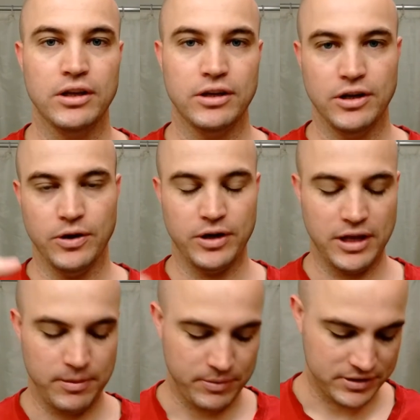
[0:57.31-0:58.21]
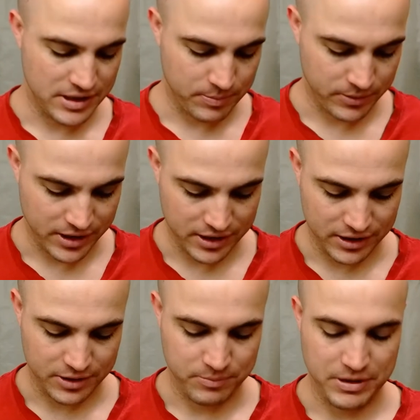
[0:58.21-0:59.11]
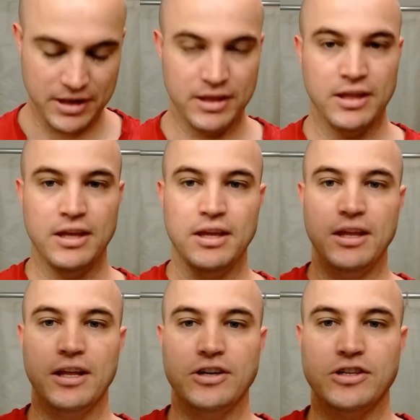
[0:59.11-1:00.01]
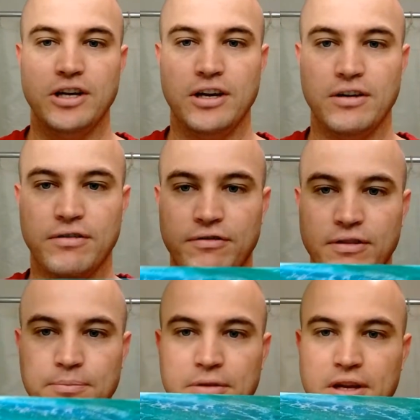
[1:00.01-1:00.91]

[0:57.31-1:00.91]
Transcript: you know, to keep it separated a little bit. And she flipped the